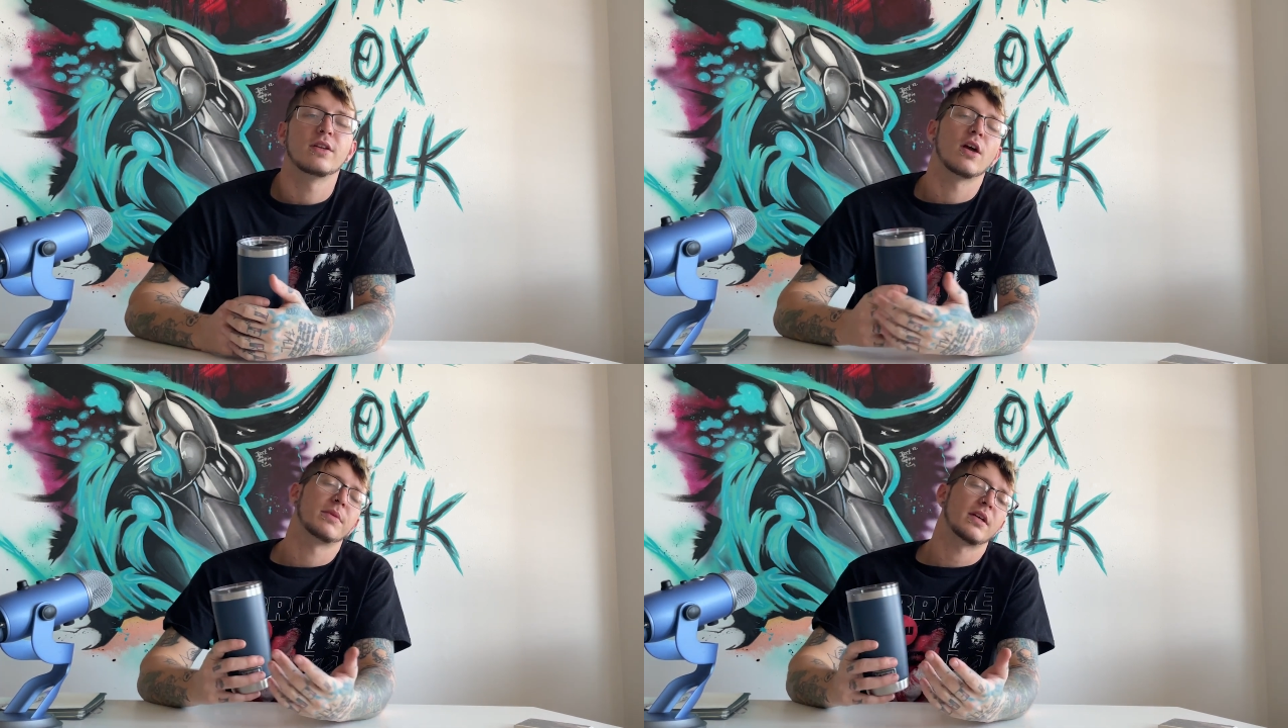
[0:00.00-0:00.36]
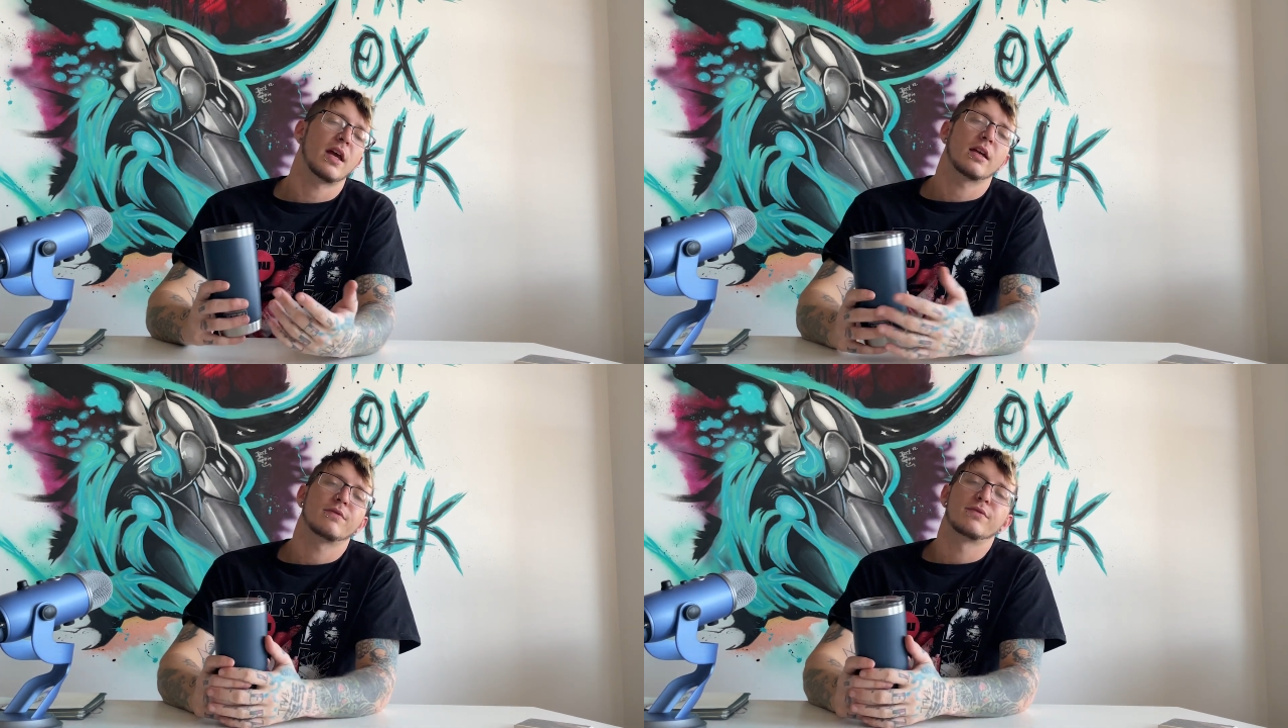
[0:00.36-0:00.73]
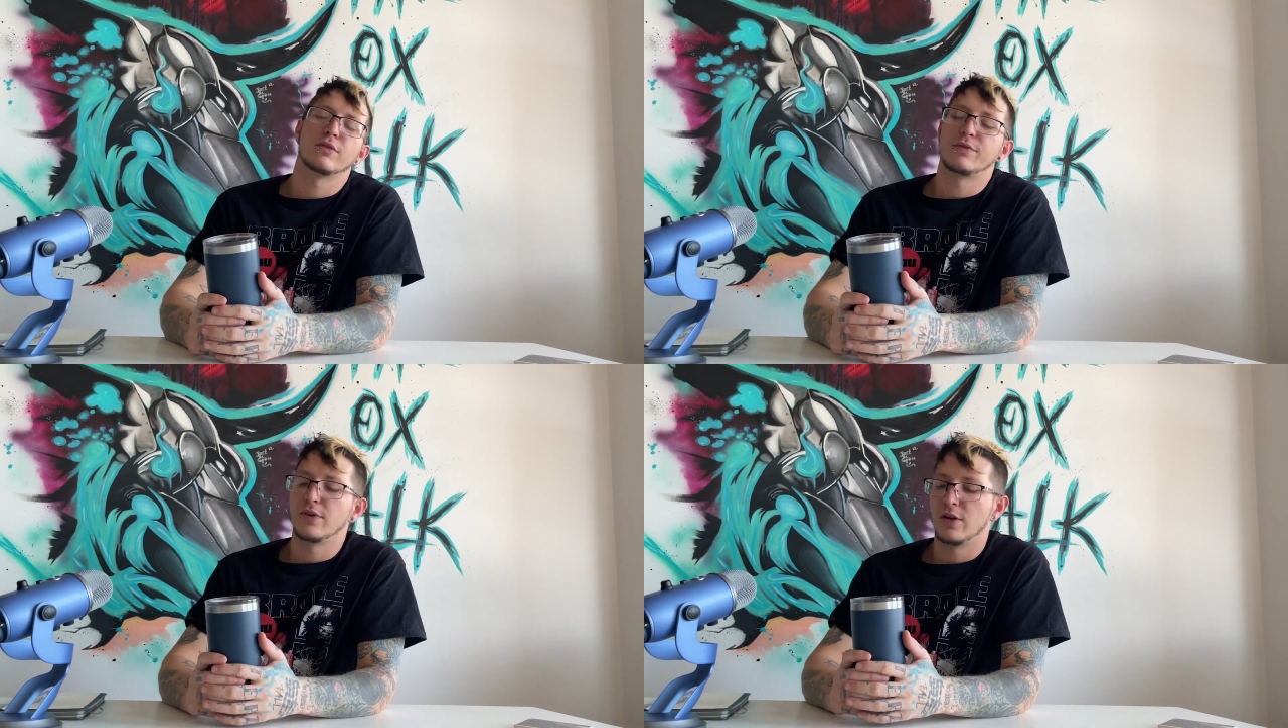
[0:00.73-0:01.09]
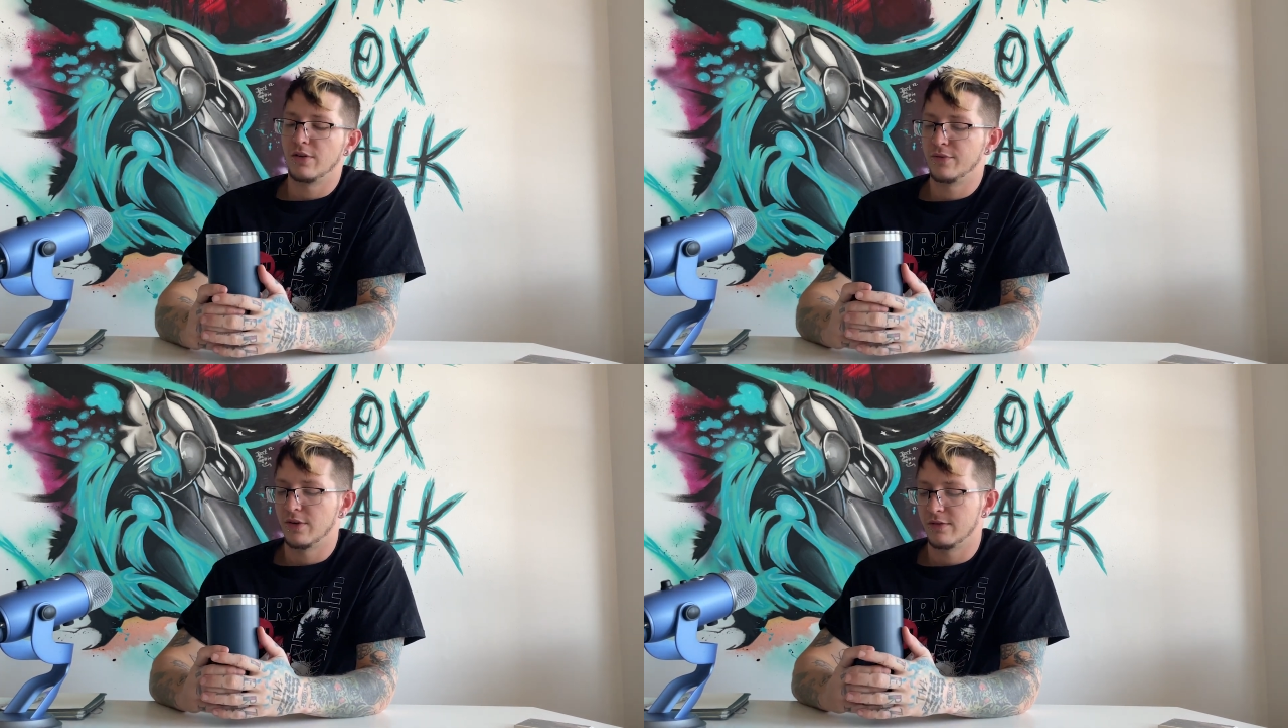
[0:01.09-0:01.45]
No, yeah, for, for,
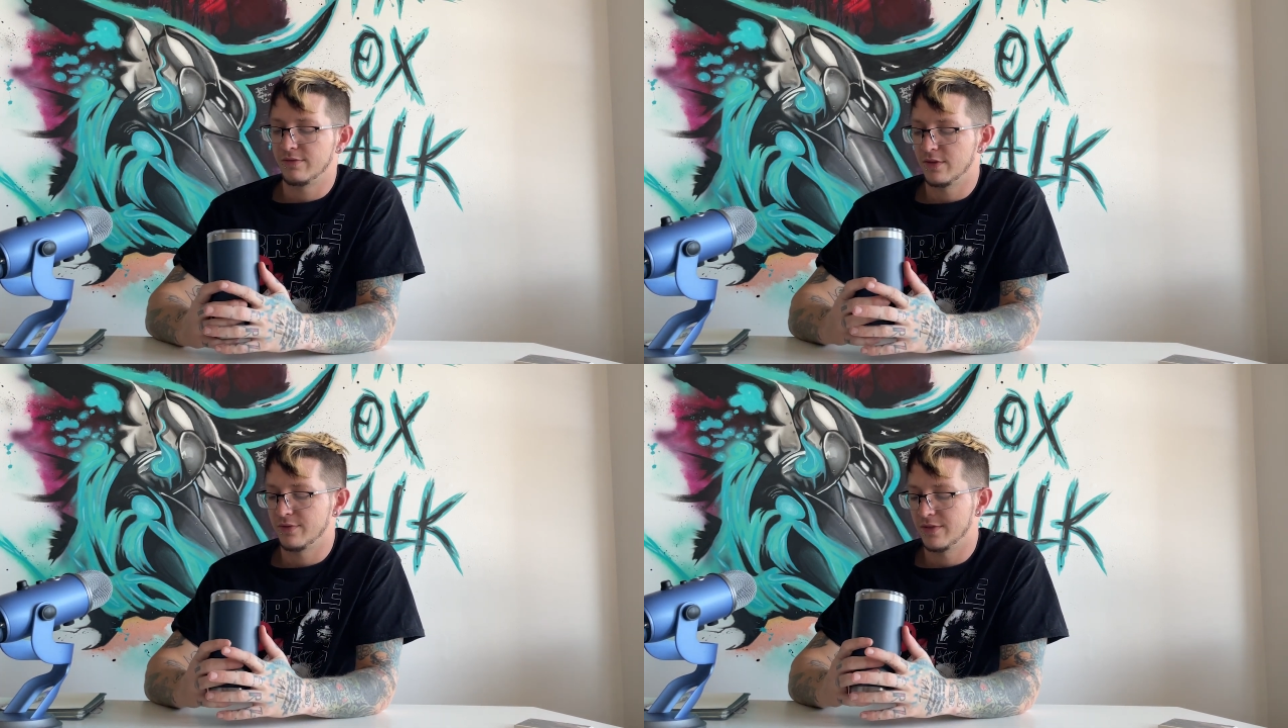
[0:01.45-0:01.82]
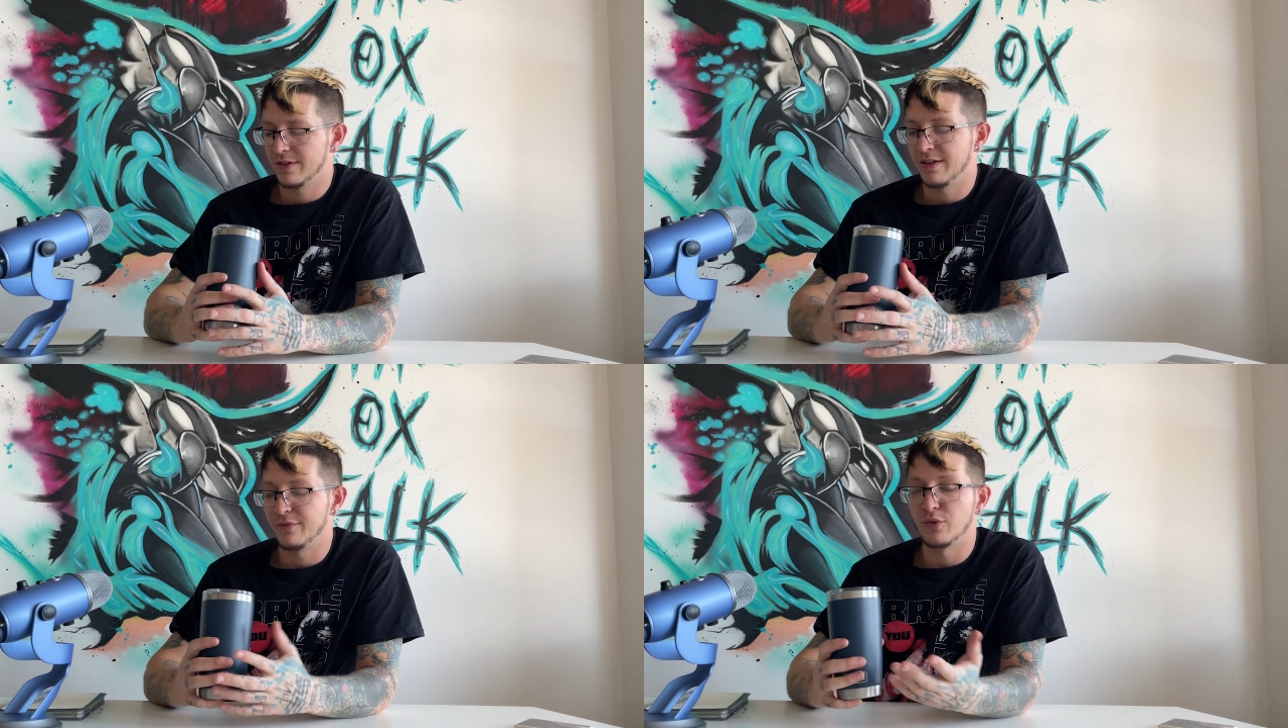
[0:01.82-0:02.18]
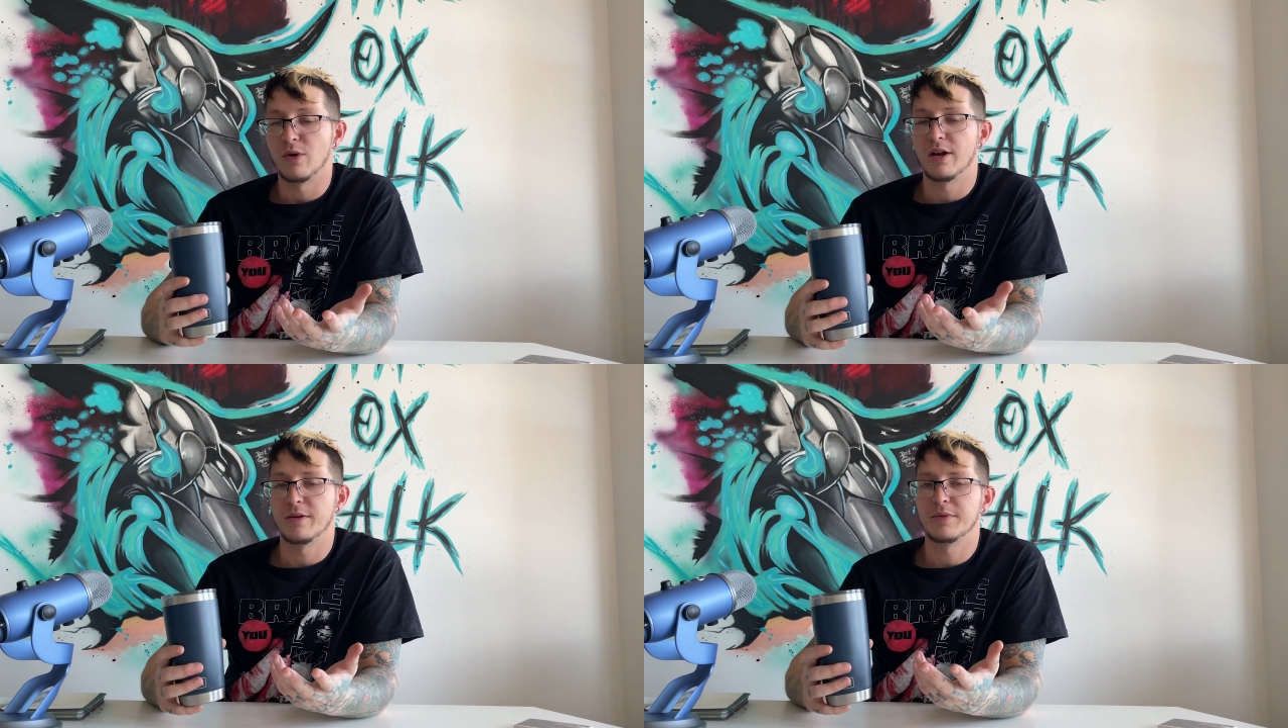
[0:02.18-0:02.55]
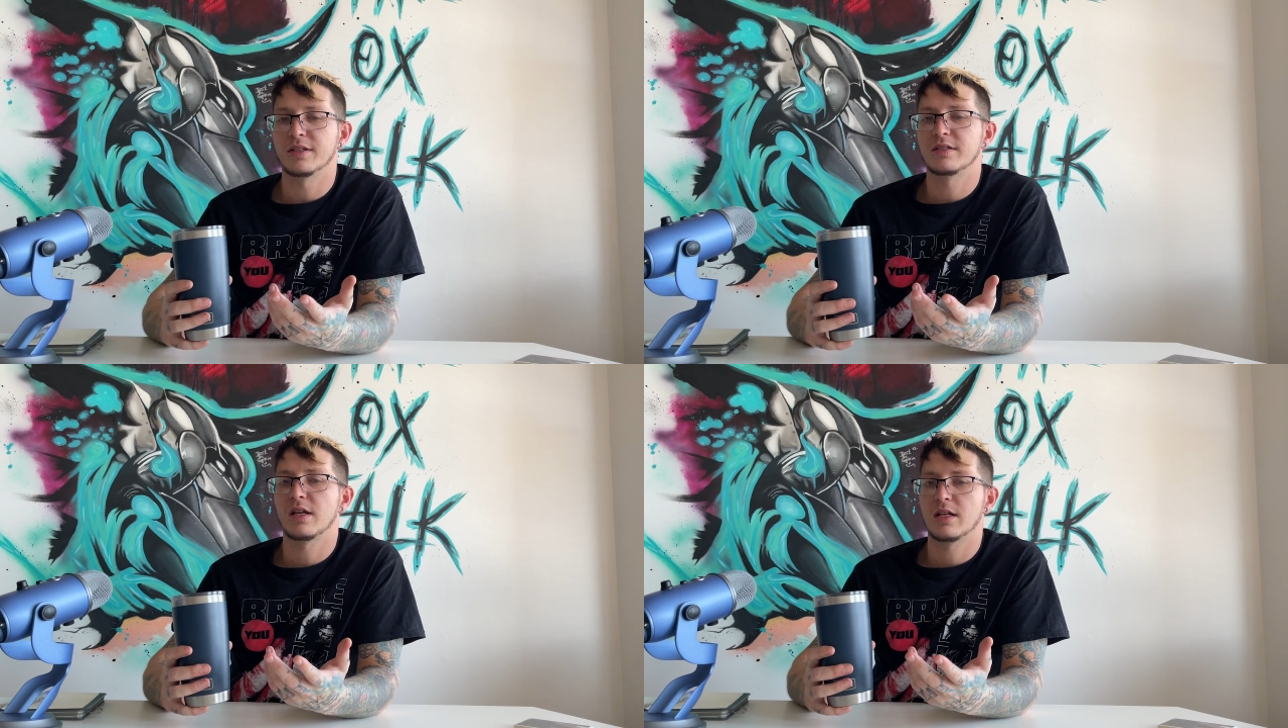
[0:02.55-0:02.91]
for, for, if you want to be
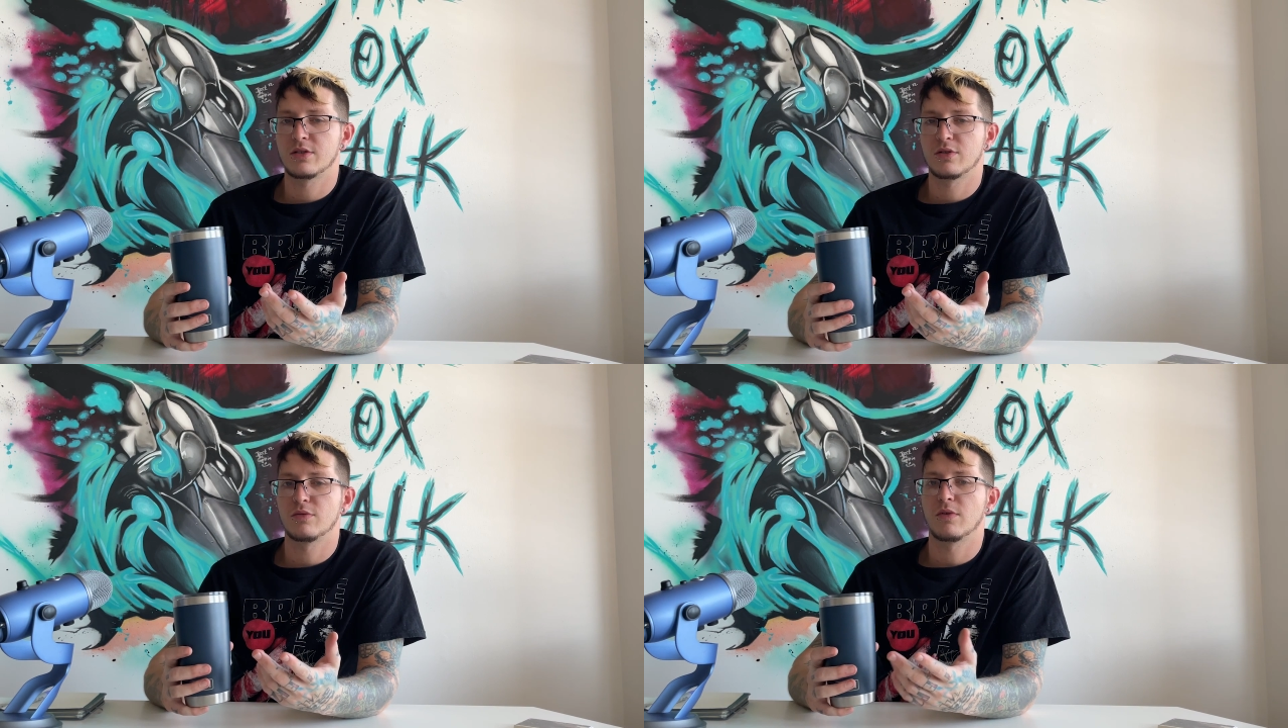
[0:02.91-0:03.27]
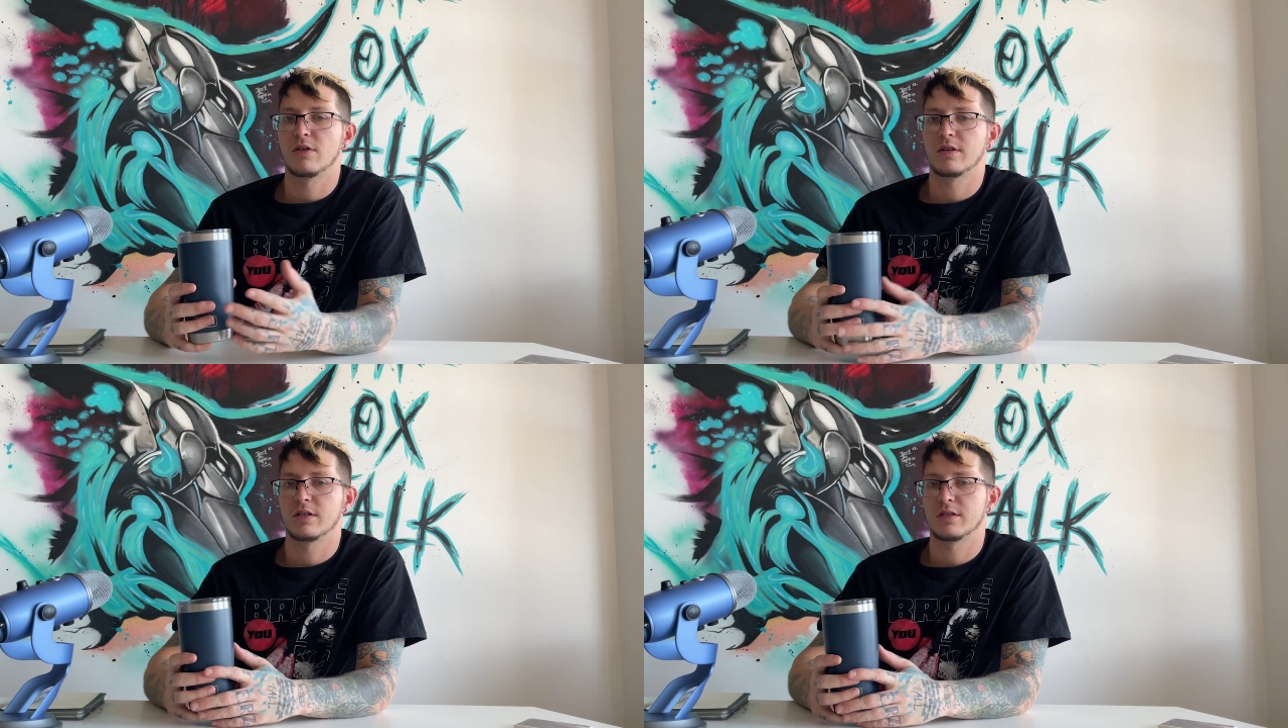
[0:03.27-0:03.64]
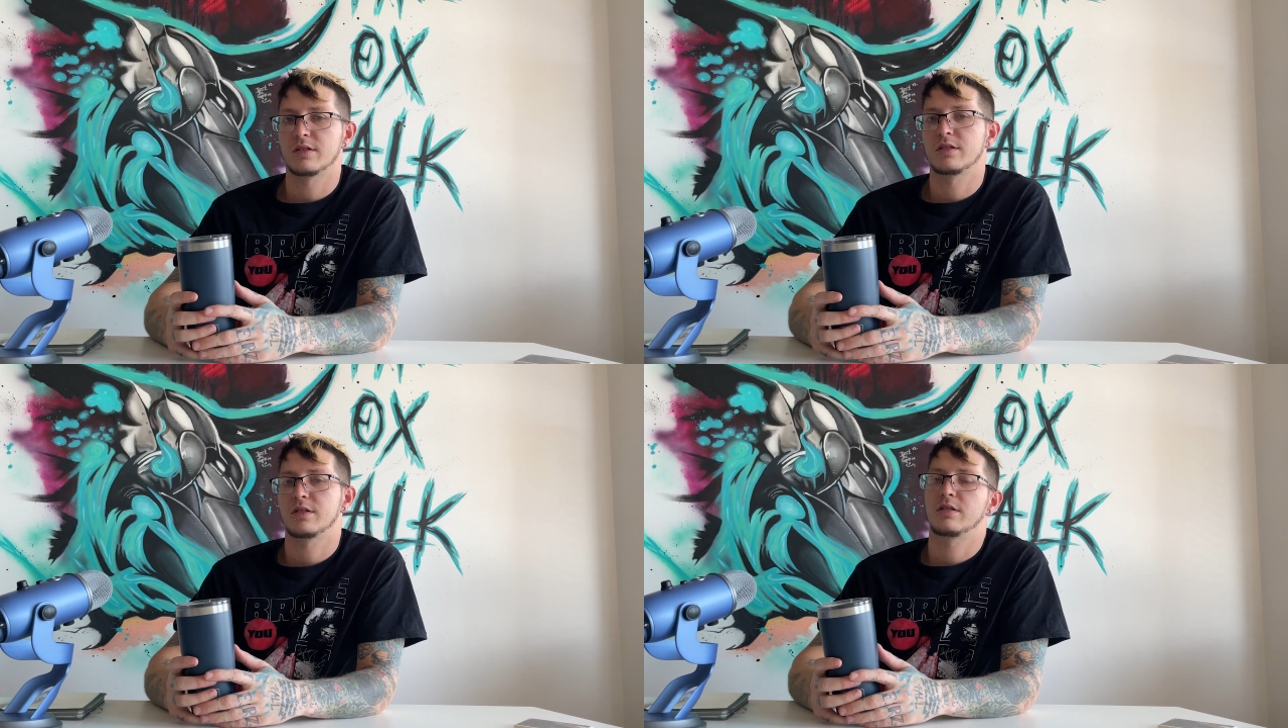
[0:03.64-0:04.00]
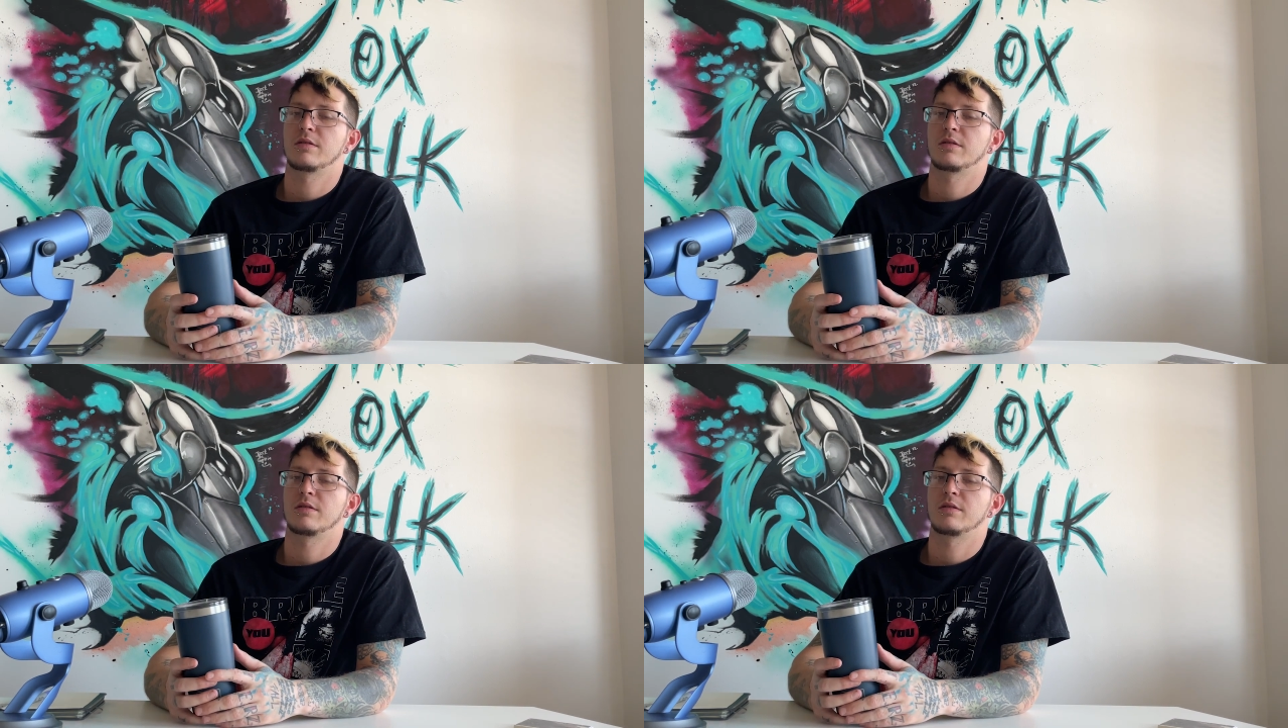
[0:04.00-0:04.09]
a tattoo artist,